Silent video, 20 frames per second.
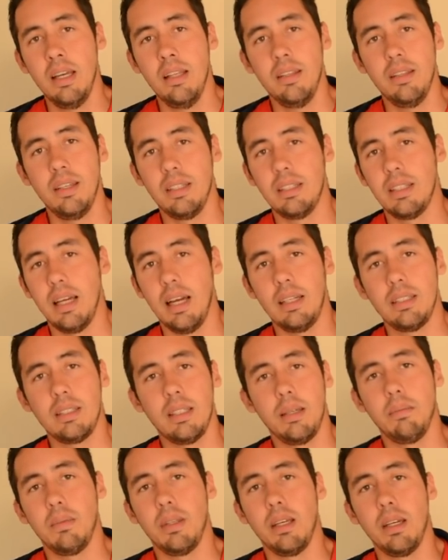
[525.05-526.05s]
the exact
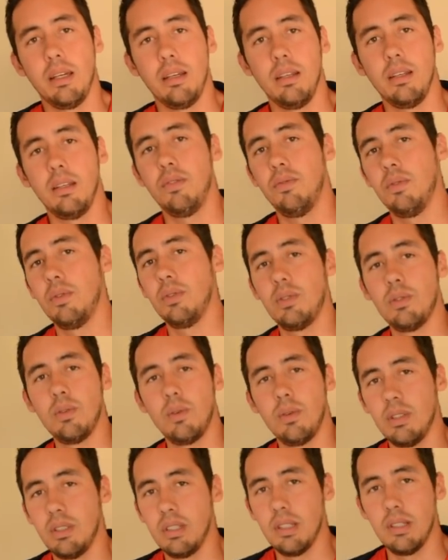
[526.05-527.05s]
same thing, different
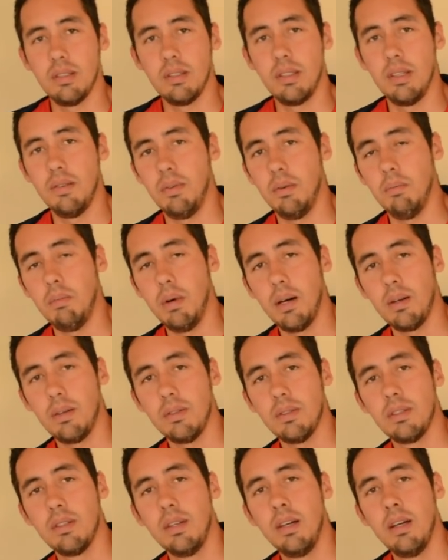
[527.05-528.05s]
store sells different
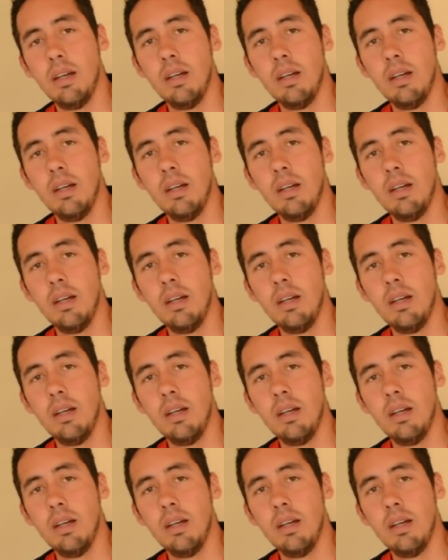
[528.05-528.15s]
models.